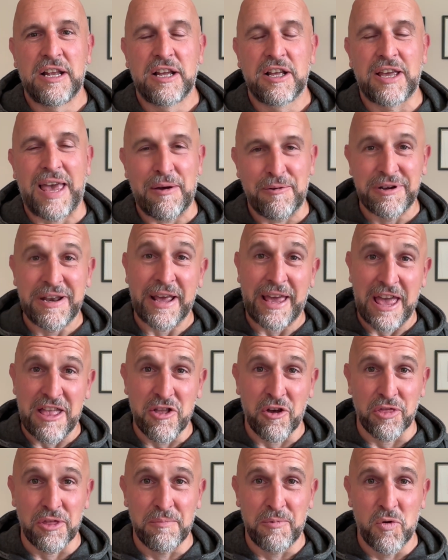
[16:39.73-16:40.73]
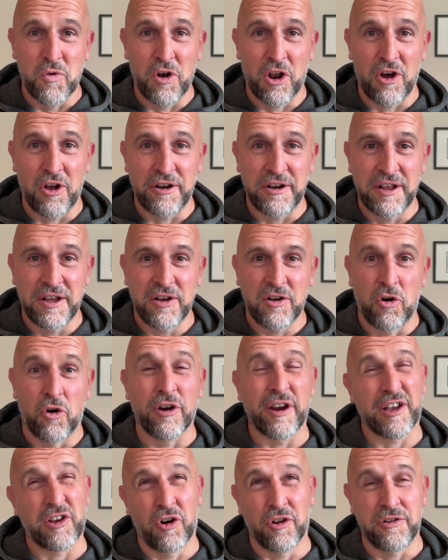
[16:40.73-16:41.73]
Cowan-Dickie knocked the ball on, or
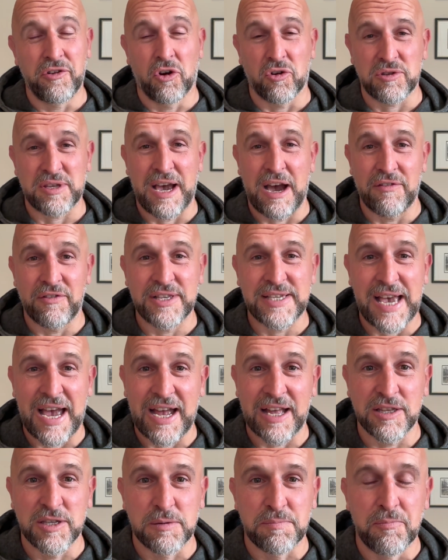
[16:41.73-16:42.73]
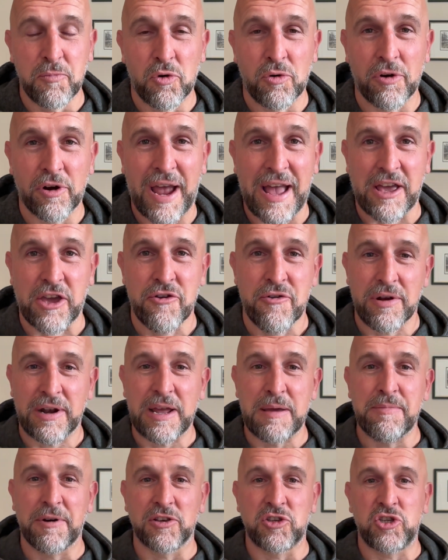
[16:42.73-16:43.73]
it got knocked out of his hands more accurately
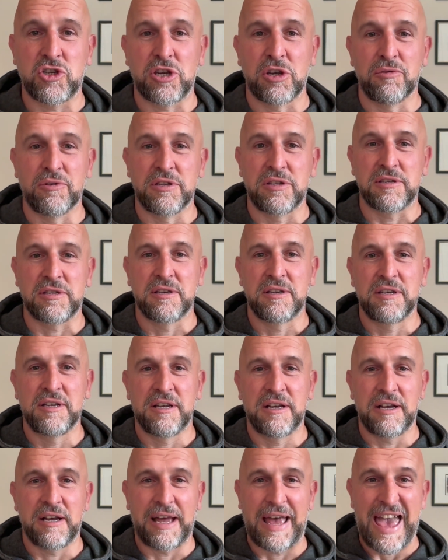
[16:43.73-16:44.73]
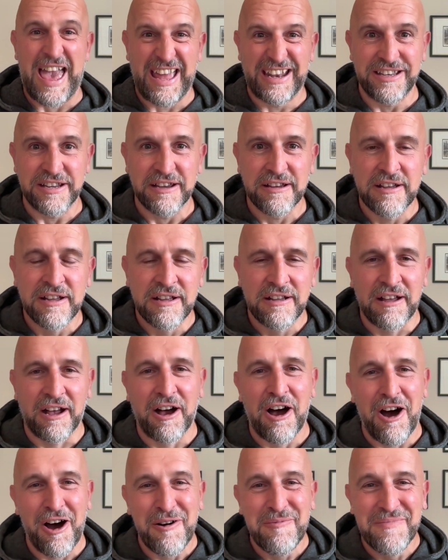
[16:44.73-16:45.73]
by Stewart's head.
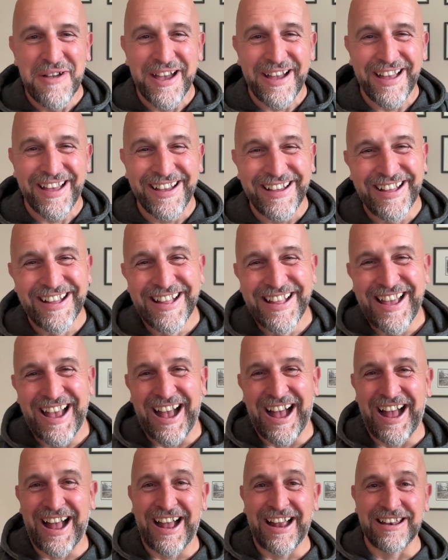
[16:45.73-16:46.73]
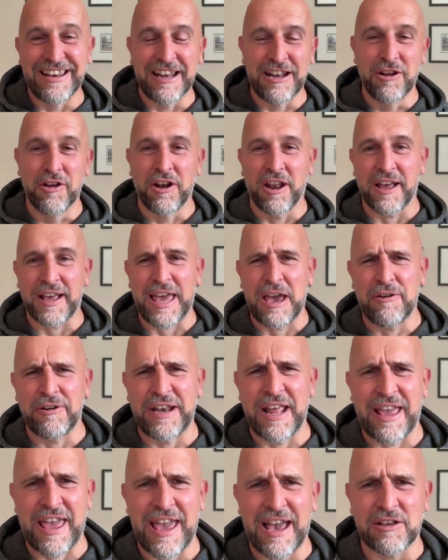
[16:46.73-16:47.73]
And it looked like
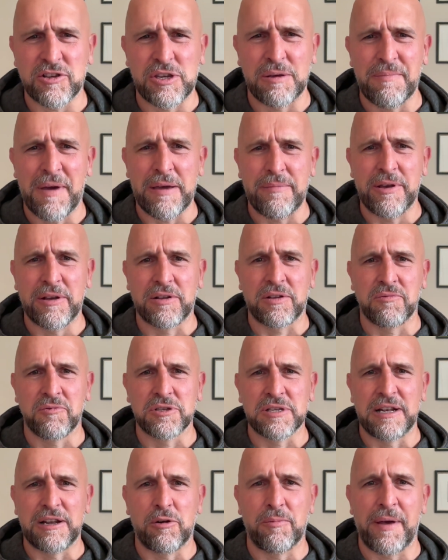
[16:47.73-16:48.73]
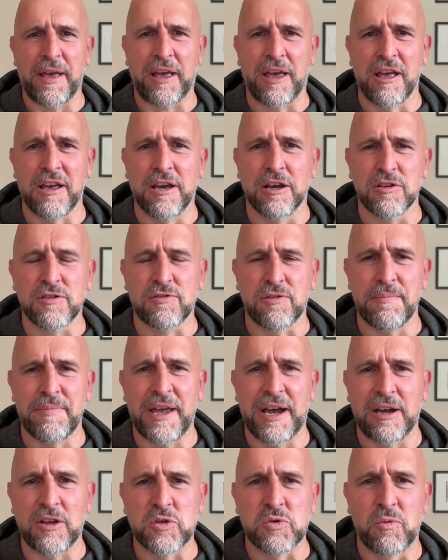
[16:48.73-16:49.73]
Cowan-Dickie actually maybe was a little bit concussed from
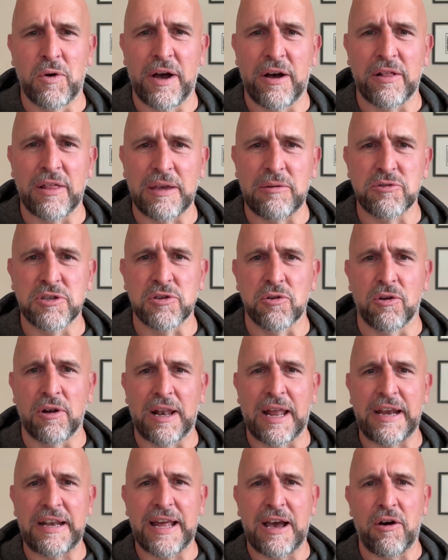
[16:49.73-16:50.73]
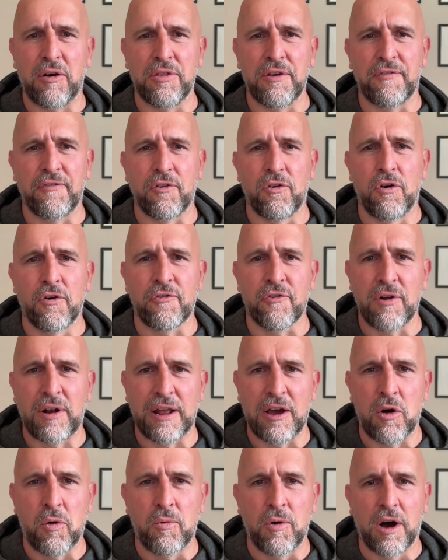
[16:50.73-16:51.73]
that as well. He was sort of laid out on the floor for a
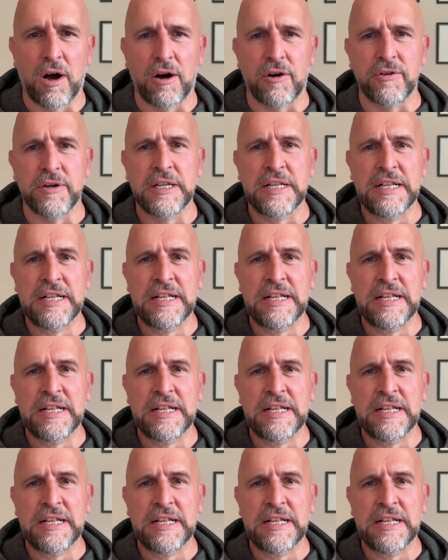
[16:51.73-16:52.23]
little while.